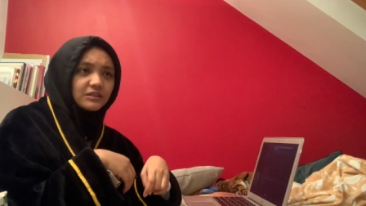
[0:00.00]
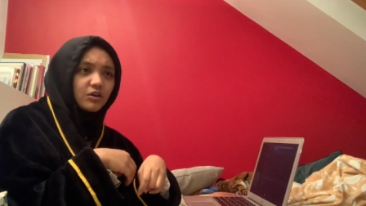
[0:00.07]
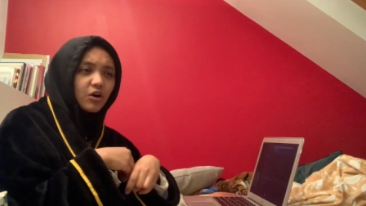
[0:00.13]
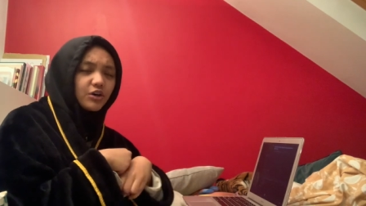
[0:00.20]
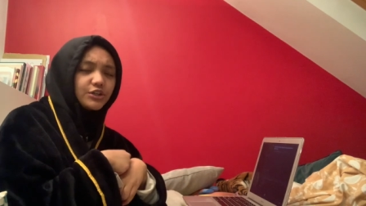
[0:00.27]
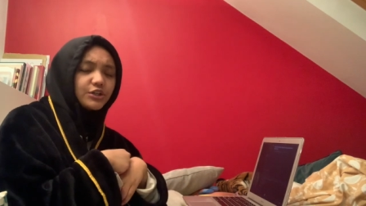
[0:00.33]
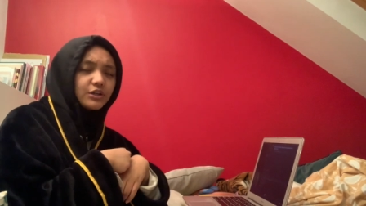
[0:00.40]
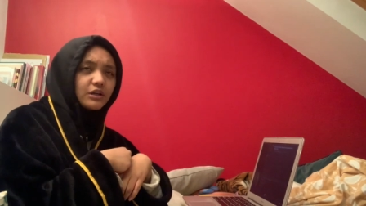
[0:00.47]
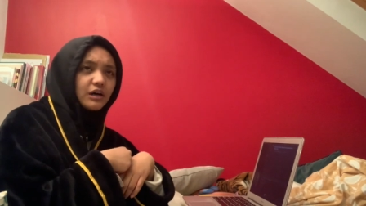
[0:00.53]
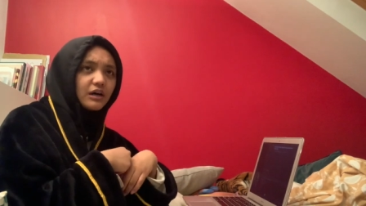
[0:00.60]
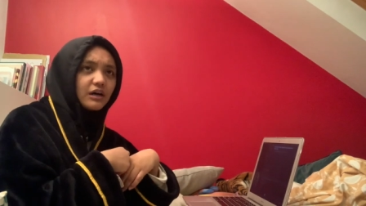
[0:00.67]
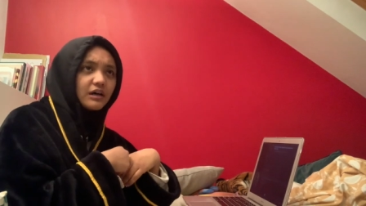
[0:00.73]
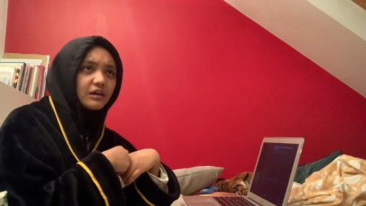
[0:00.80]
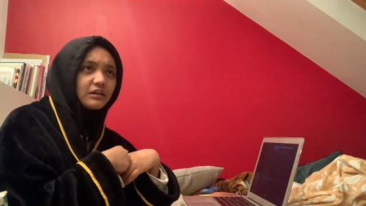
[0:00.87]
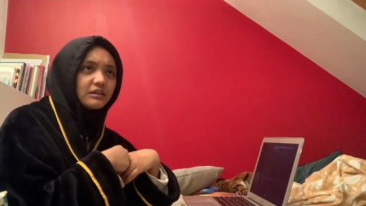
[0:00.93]
on
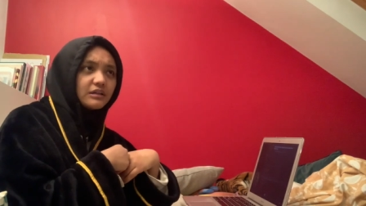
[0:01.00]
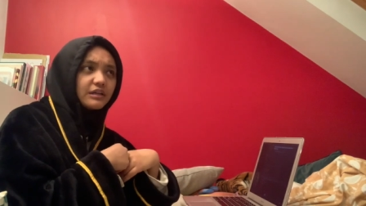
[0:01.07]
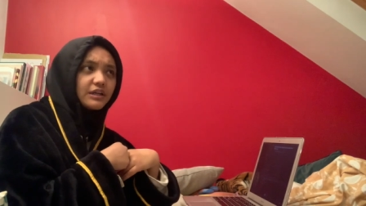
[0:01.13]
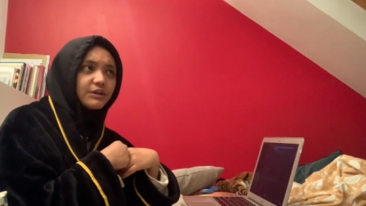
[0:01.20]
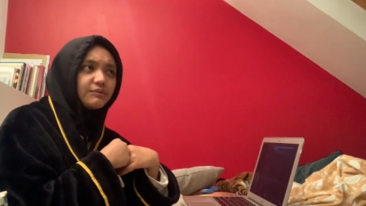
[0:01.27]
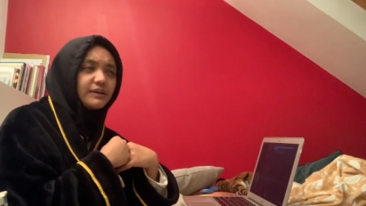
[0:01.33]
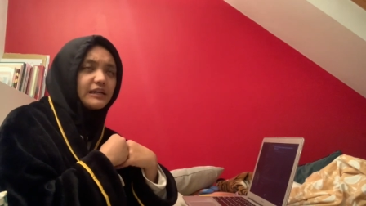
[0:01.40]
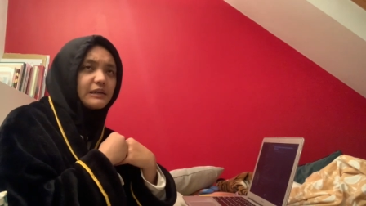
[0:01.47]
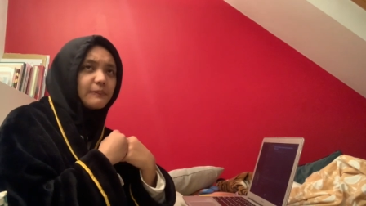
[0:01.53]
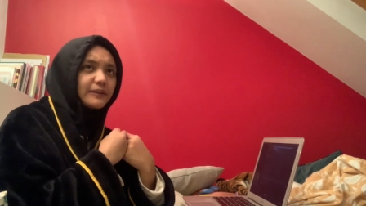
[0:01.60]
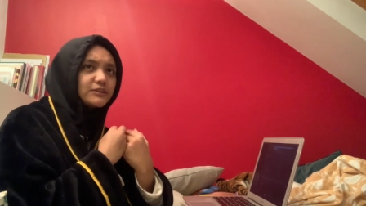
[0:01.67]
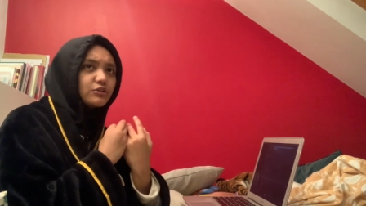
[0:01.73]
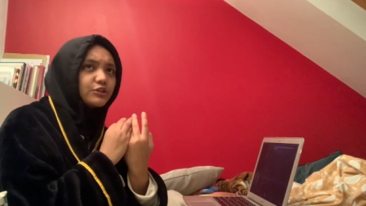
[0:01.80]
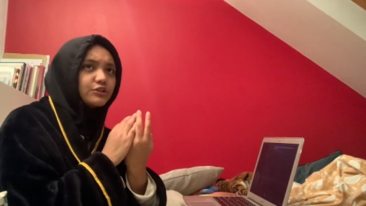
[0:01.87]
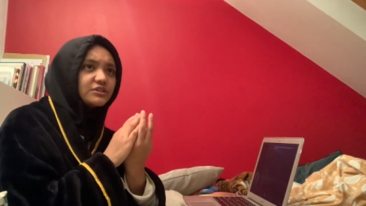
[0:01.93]
uh it really depends
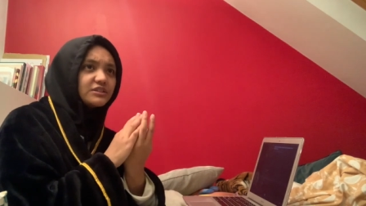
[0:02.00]
on your